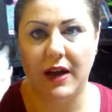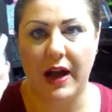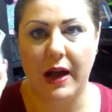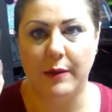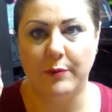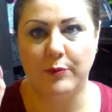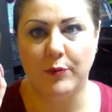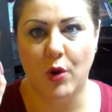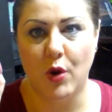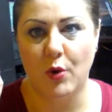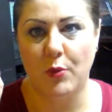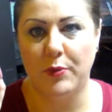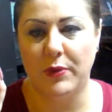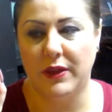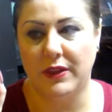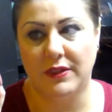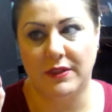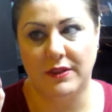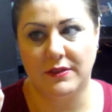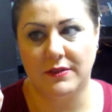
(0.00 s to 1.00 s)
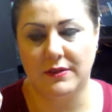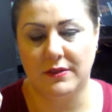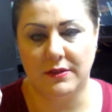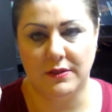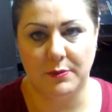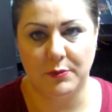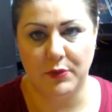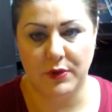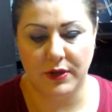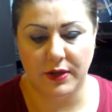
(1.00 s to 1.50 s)
I'm hoping this
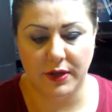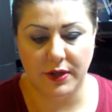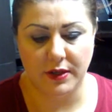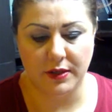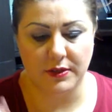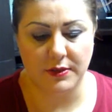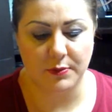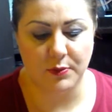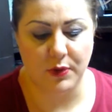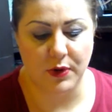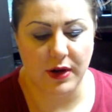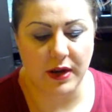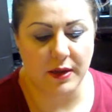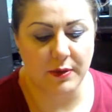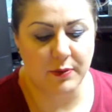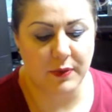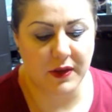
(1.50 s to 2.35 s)
is a pretty good spray,